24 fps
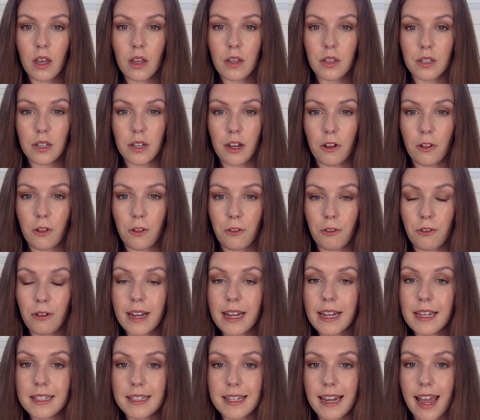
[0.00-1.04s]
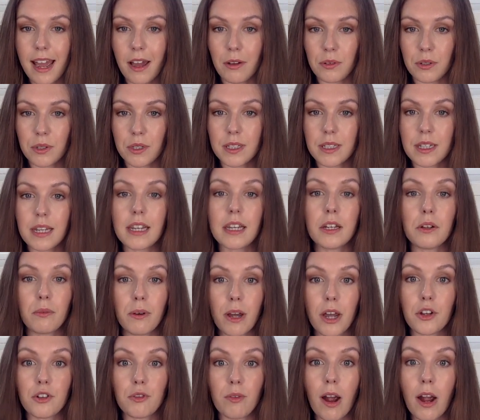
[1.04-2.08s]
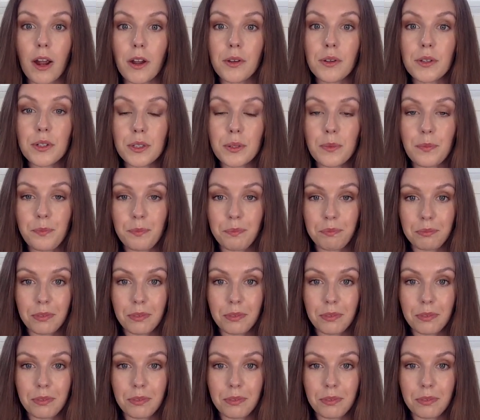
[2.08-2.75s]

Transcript: So there are 3 sounds in the word rose.